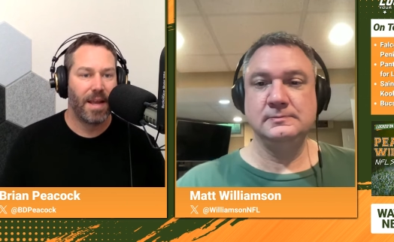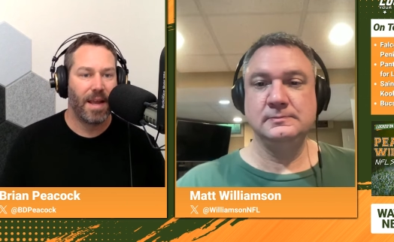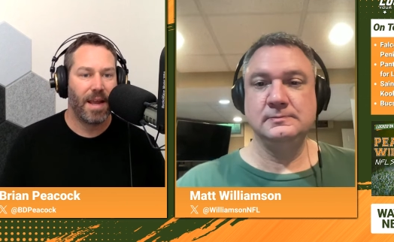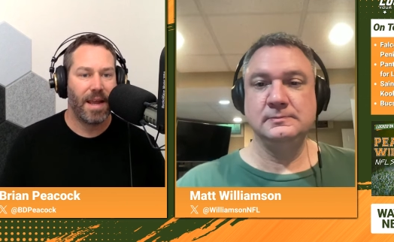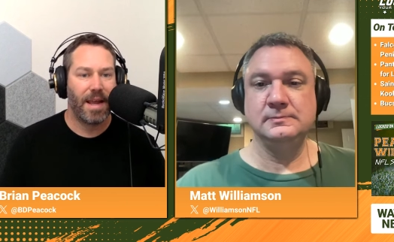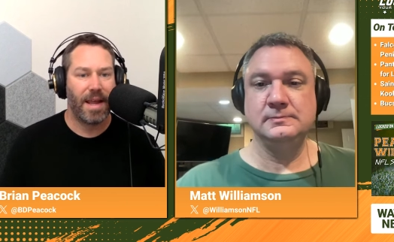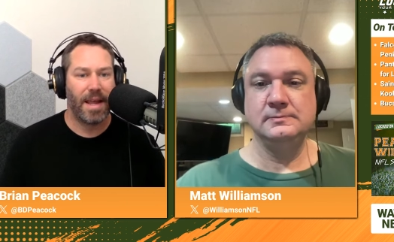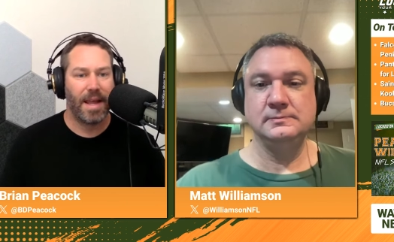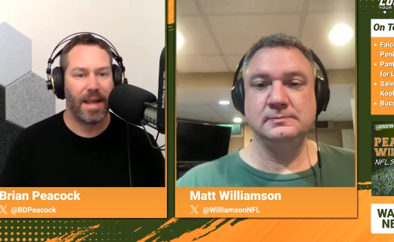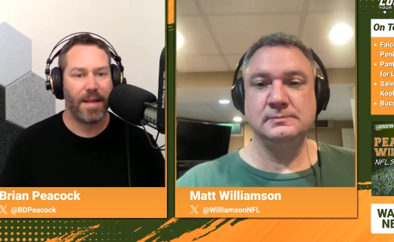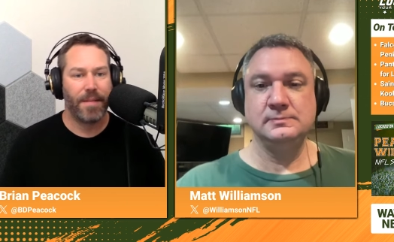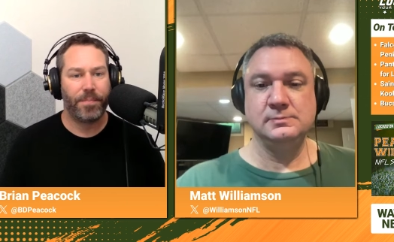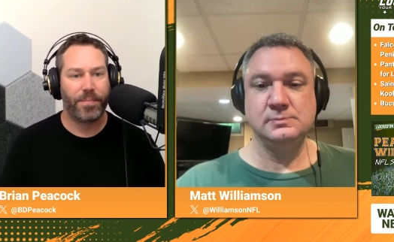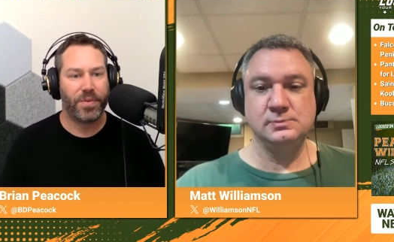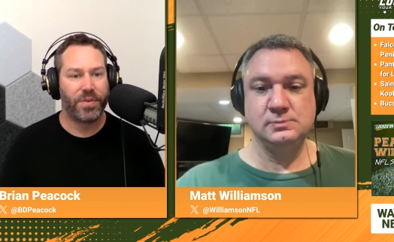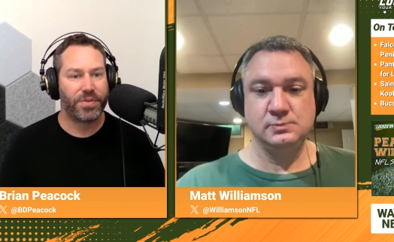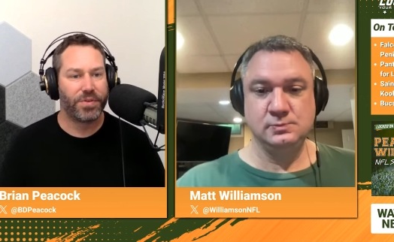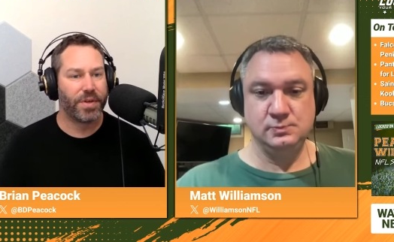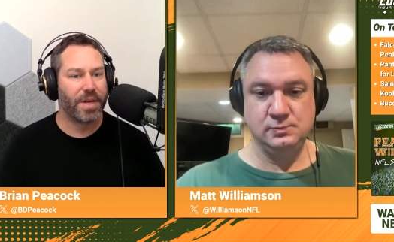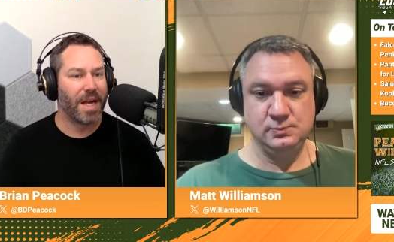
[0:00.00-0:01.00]
Speaker 1: and
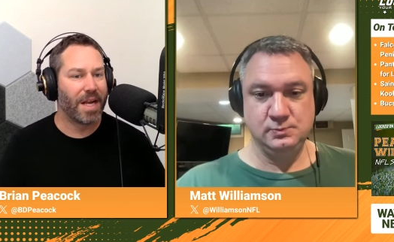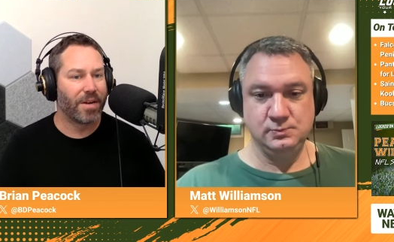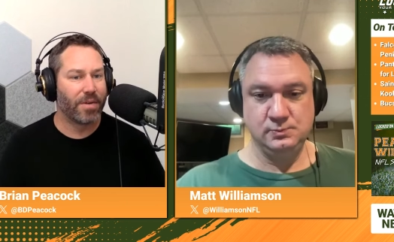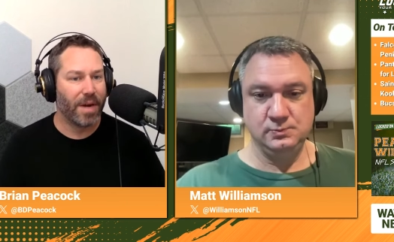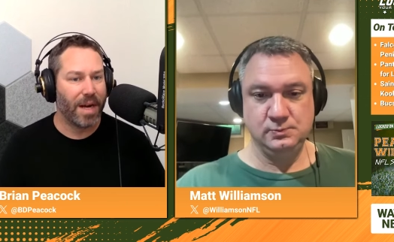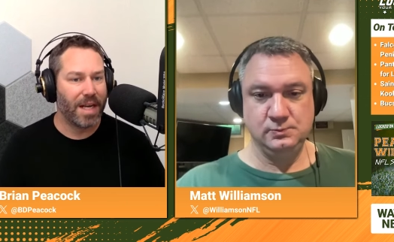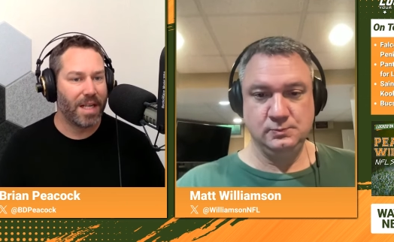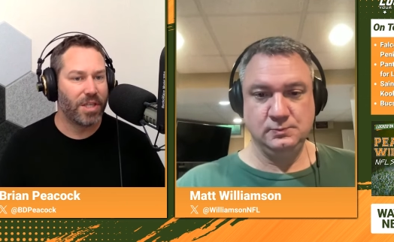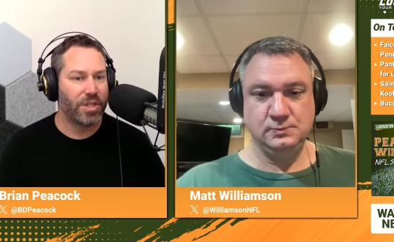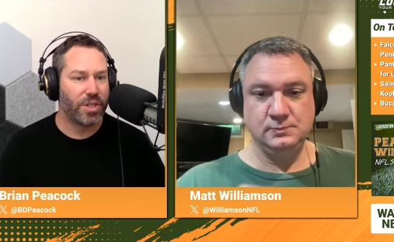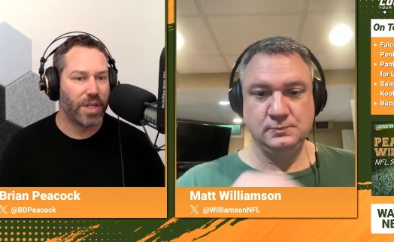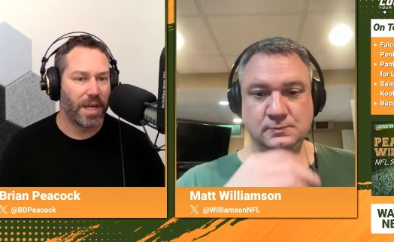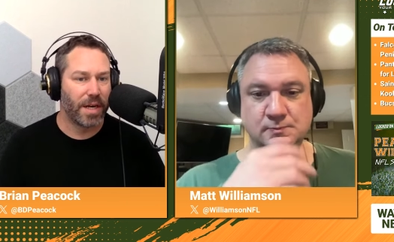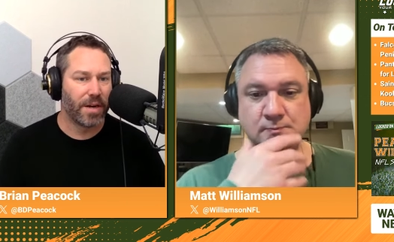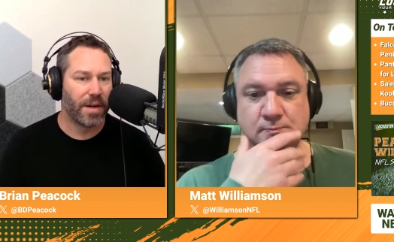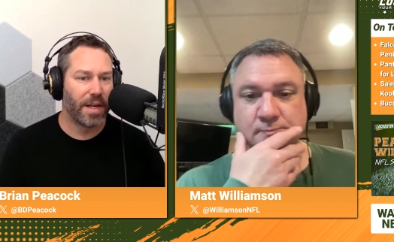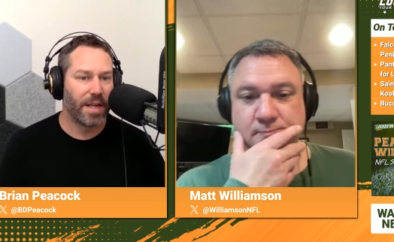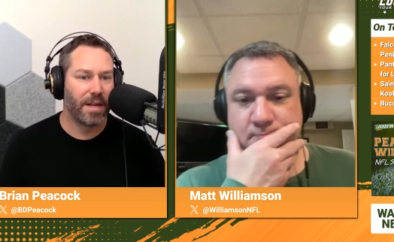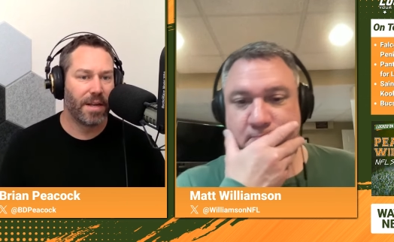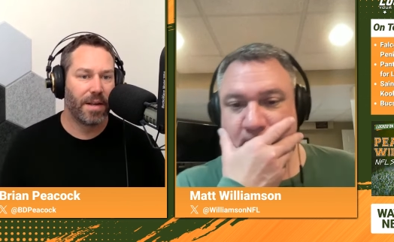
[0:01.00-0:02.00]
you still got Grady
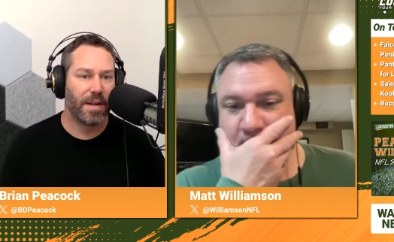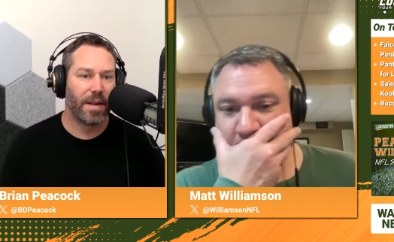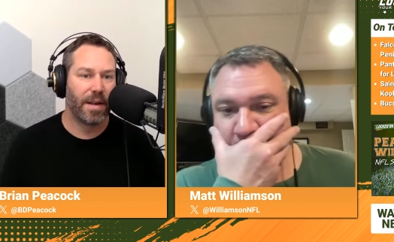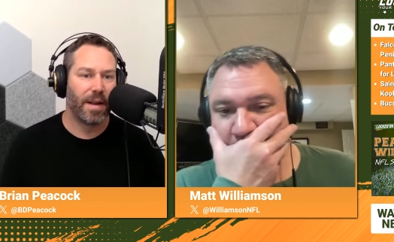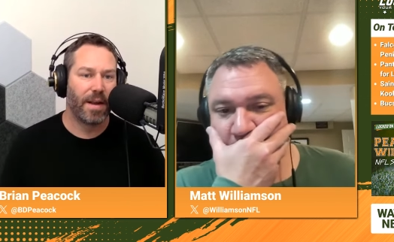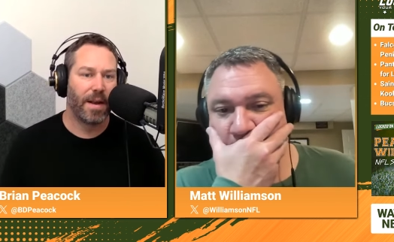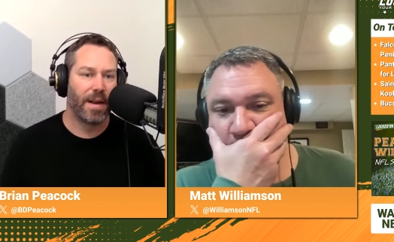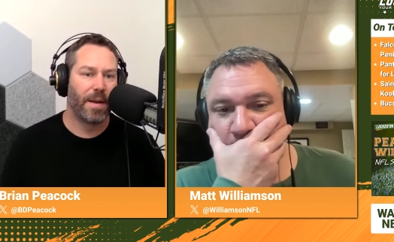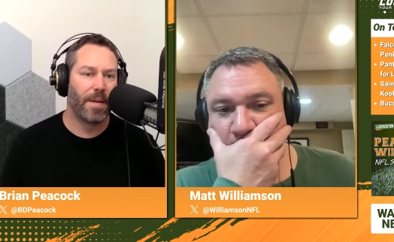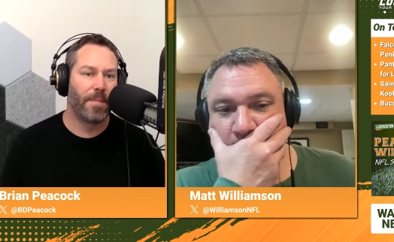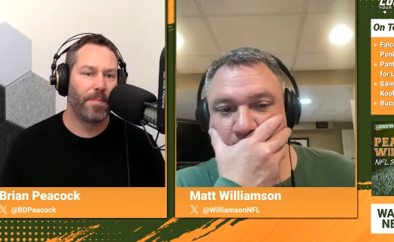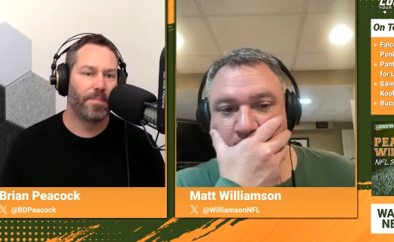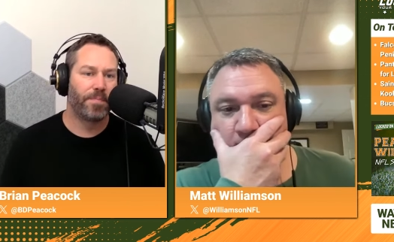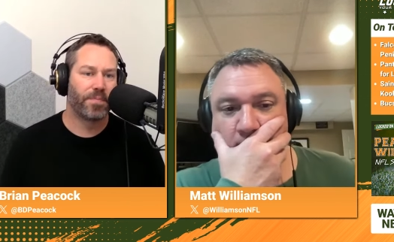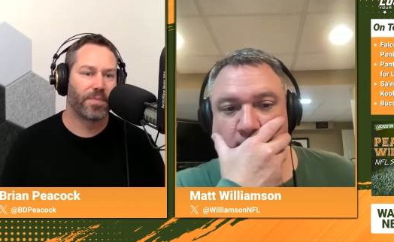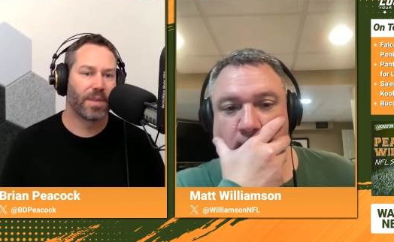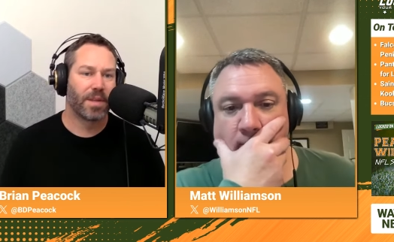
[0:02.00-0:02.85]
Jarrett, um,